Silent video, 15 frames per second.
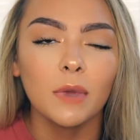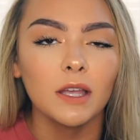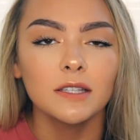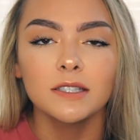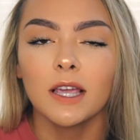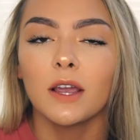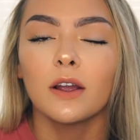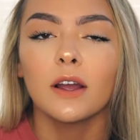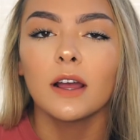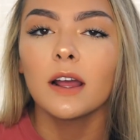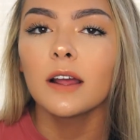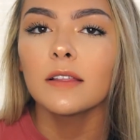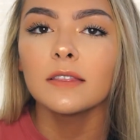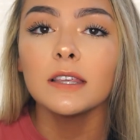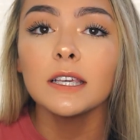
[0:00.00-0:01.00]

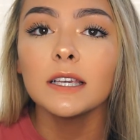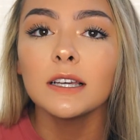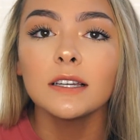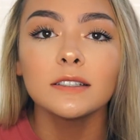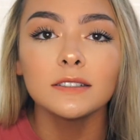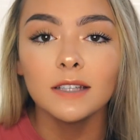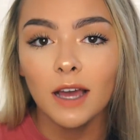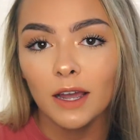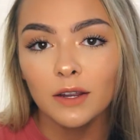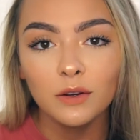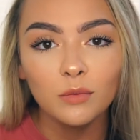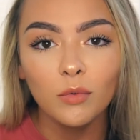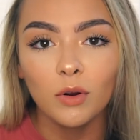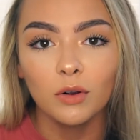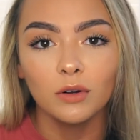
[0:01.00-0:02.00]
mascara in the
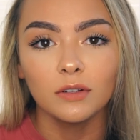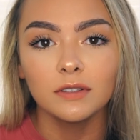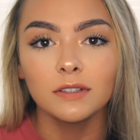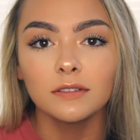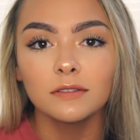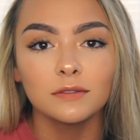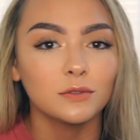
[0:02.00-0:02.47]
entire world,